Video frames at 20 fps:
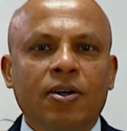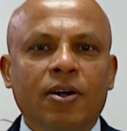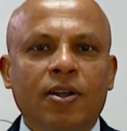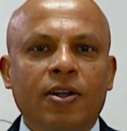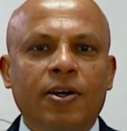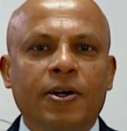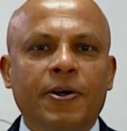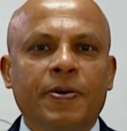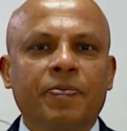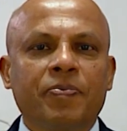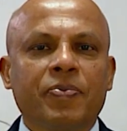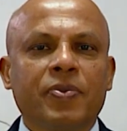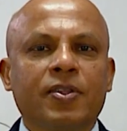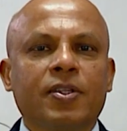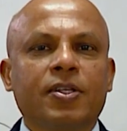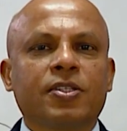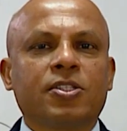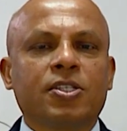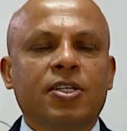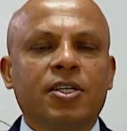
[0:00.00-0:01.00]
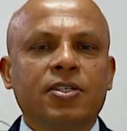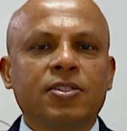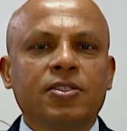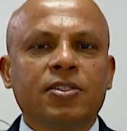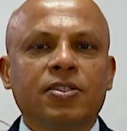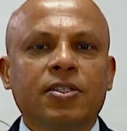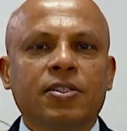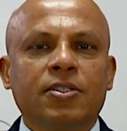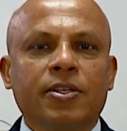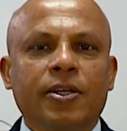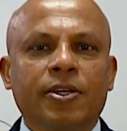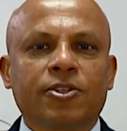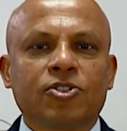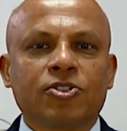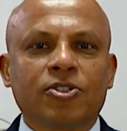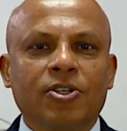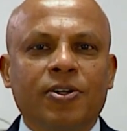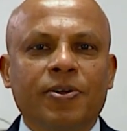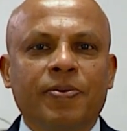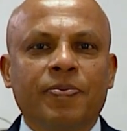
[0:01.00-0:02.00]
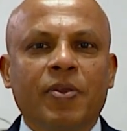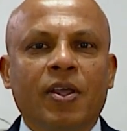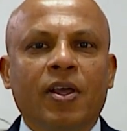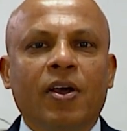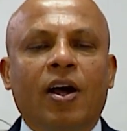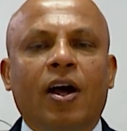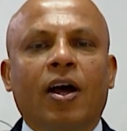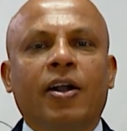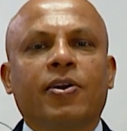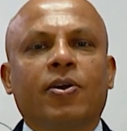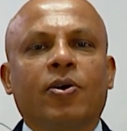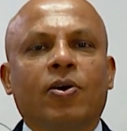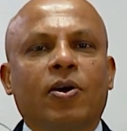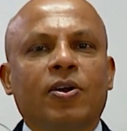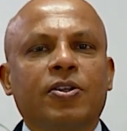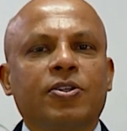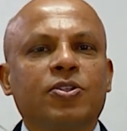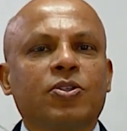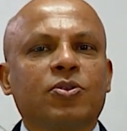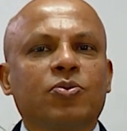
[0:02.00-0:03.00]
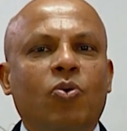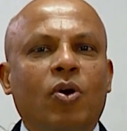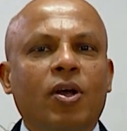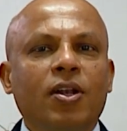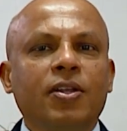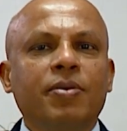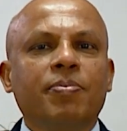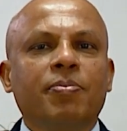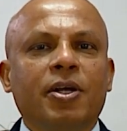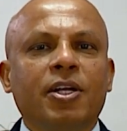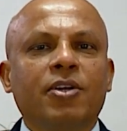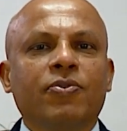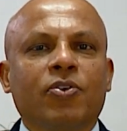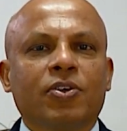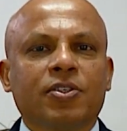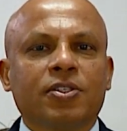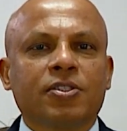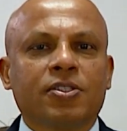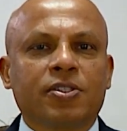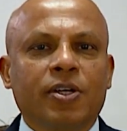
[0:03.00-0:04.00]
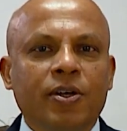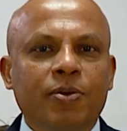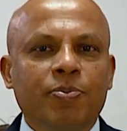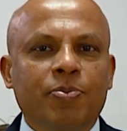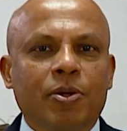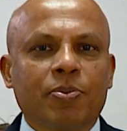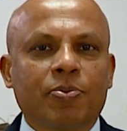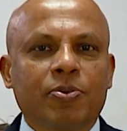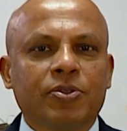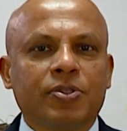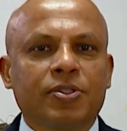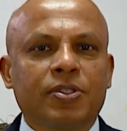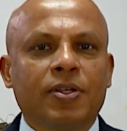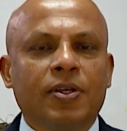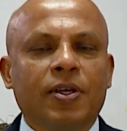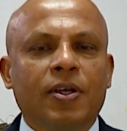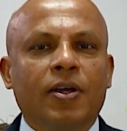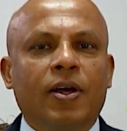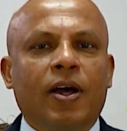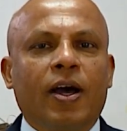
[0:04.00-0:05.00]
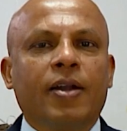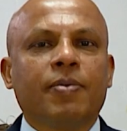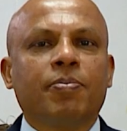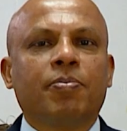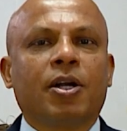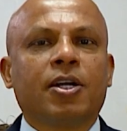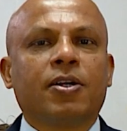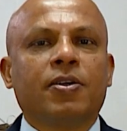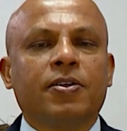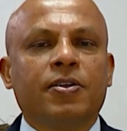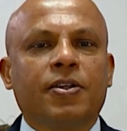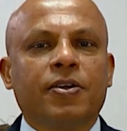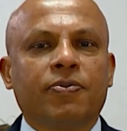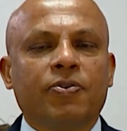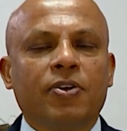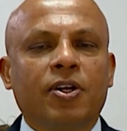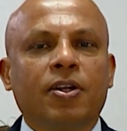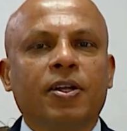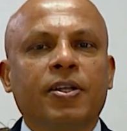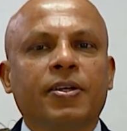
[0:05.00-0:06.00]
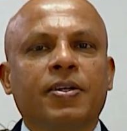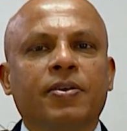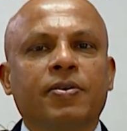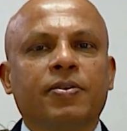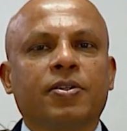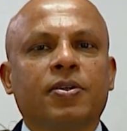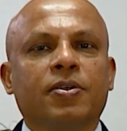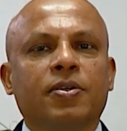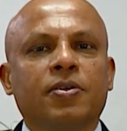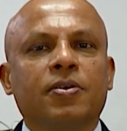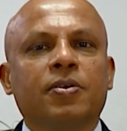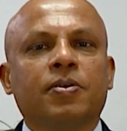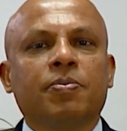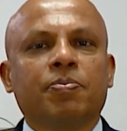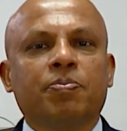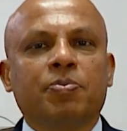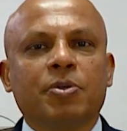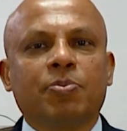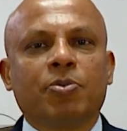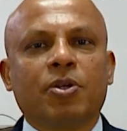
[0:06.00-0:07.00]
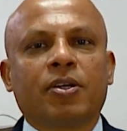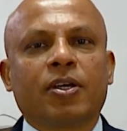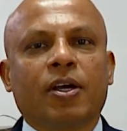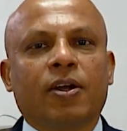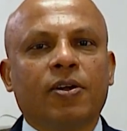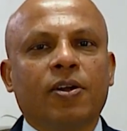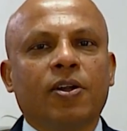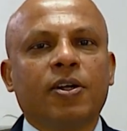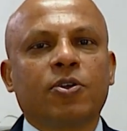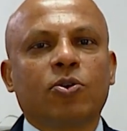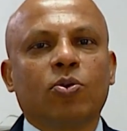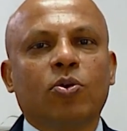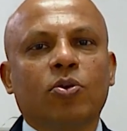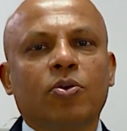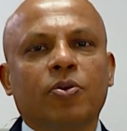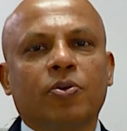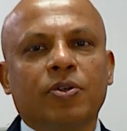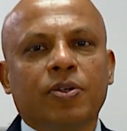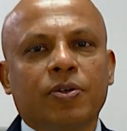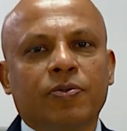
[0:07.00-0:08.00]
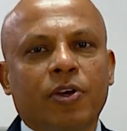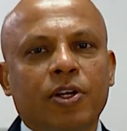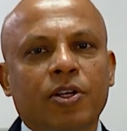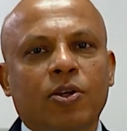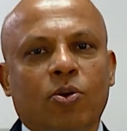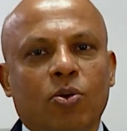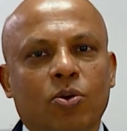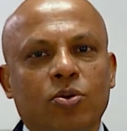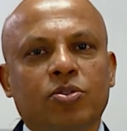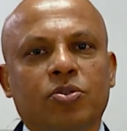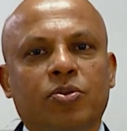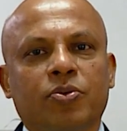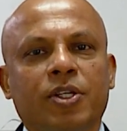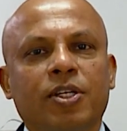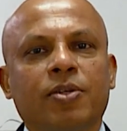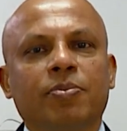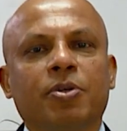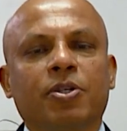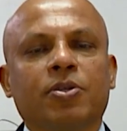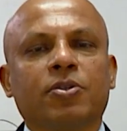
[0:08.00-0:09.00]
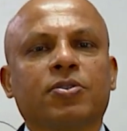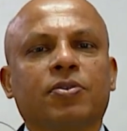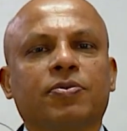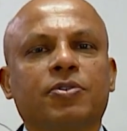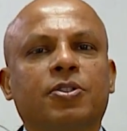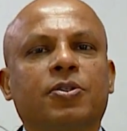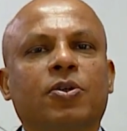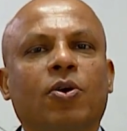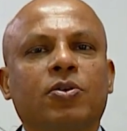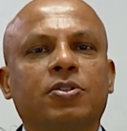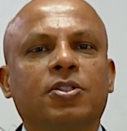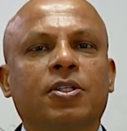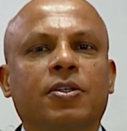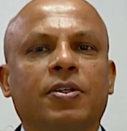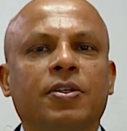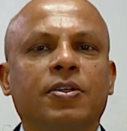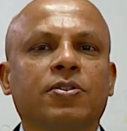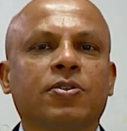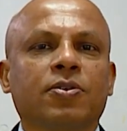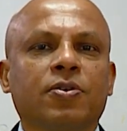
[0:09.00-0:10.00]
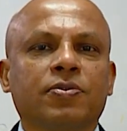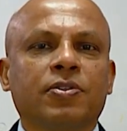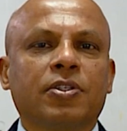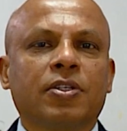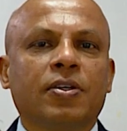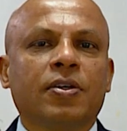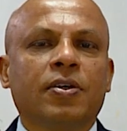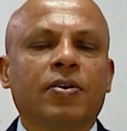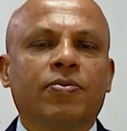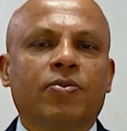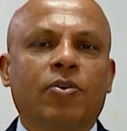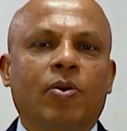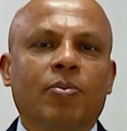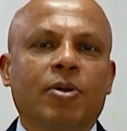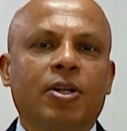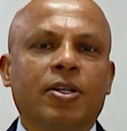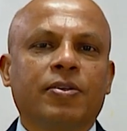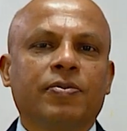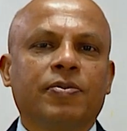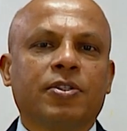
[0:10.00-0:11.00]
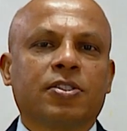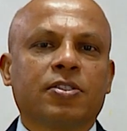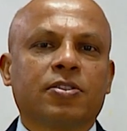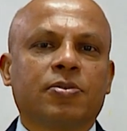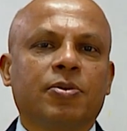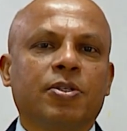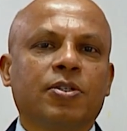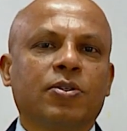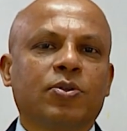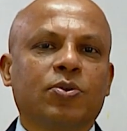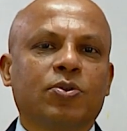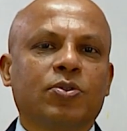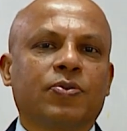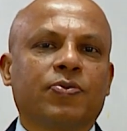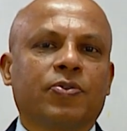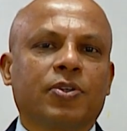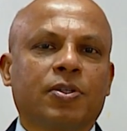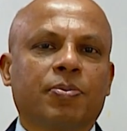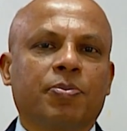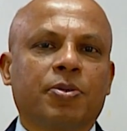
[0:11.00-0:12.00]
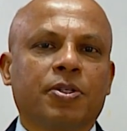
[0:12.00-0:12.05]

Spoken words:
color, the change in the texture, and this is only meant for the study purpose. And but definitely the people cannot go in very close to it because of the toxic nature of the formalin which has been used for the